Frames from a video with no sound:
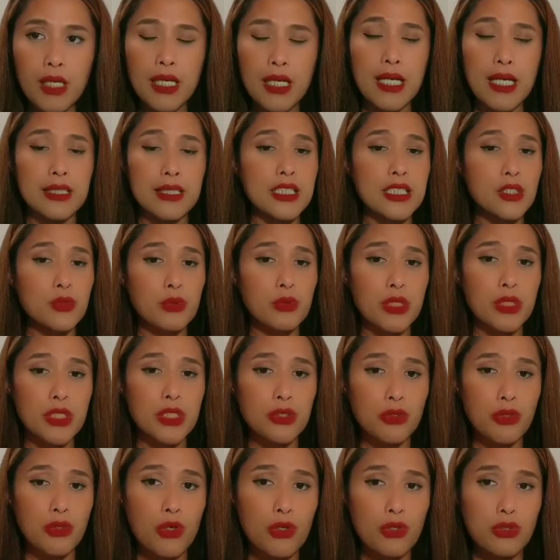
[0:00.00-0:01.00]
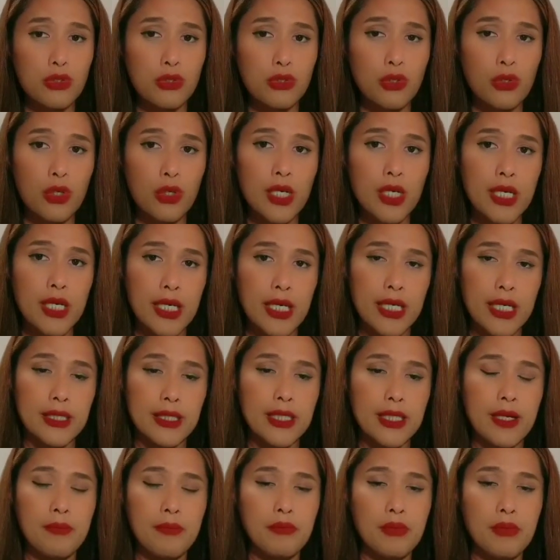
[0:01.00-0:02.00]
And this one is also,
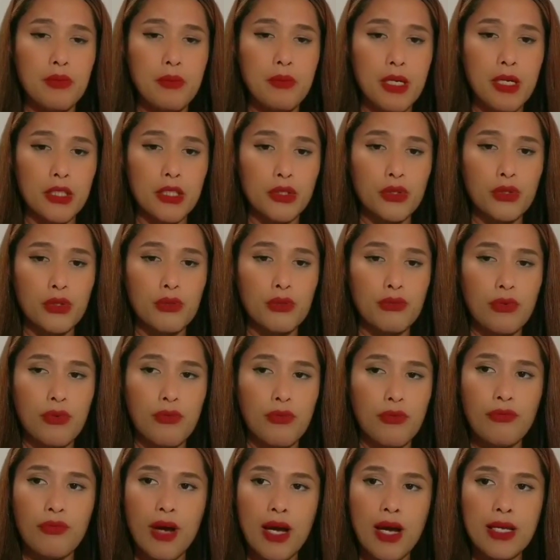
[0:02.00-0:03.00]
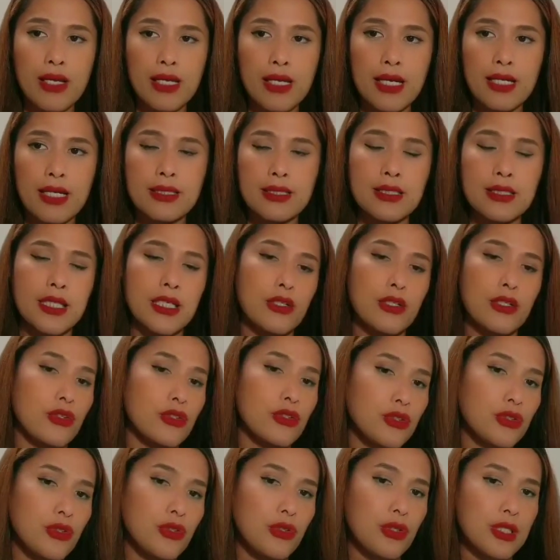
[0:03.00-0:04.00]
it can prevent you from fine lines and
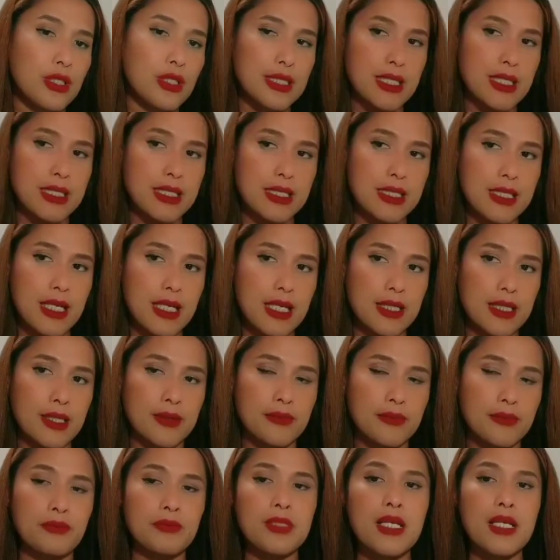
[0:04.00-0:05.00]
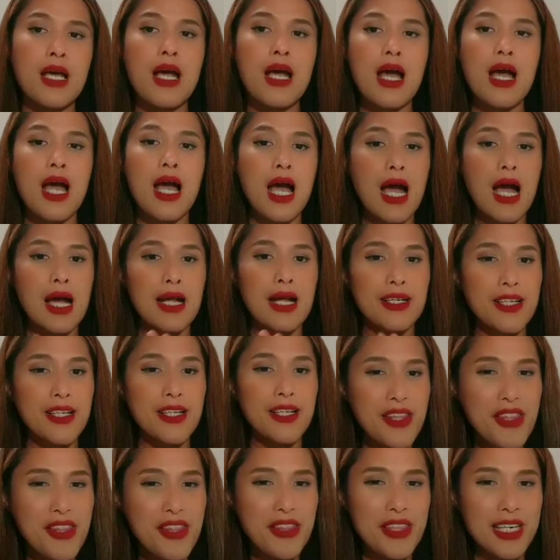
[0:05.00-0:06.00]
also skin sagging.
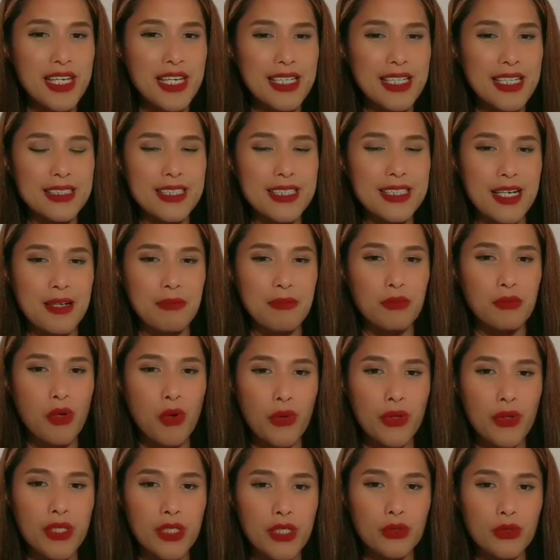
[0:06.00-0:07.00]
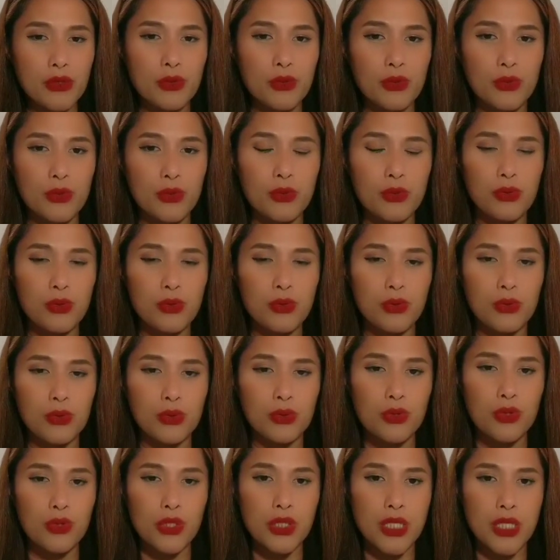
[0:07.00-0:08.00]
Another thing that I'm going
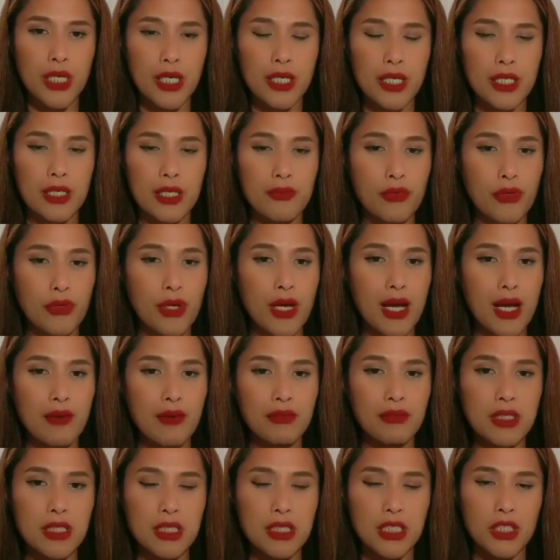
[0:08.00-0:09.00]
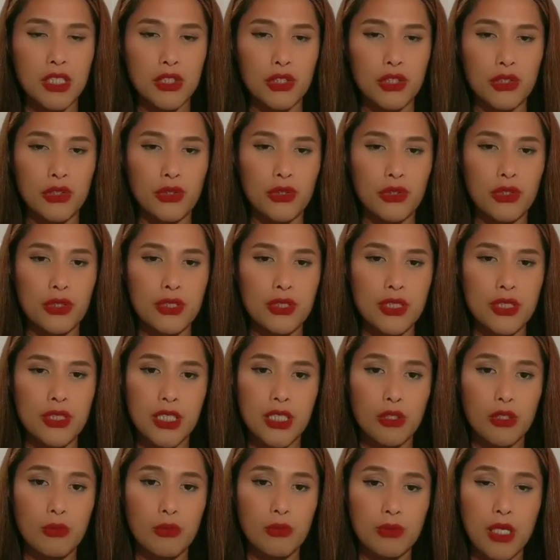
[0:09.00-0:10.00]
to share, if you have this in your
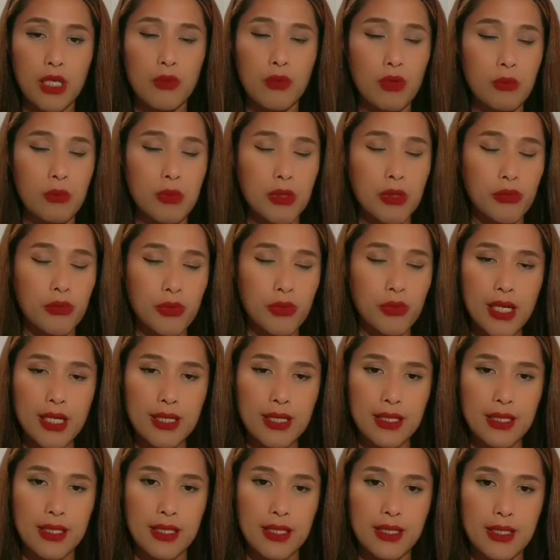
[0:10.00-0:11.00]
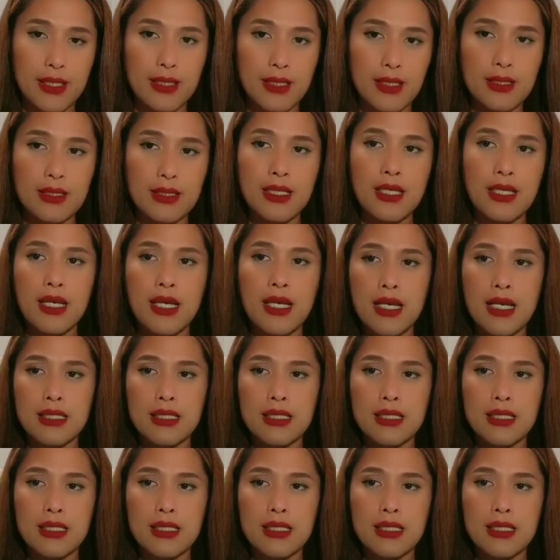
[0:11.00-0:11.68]
serum, that will be great, is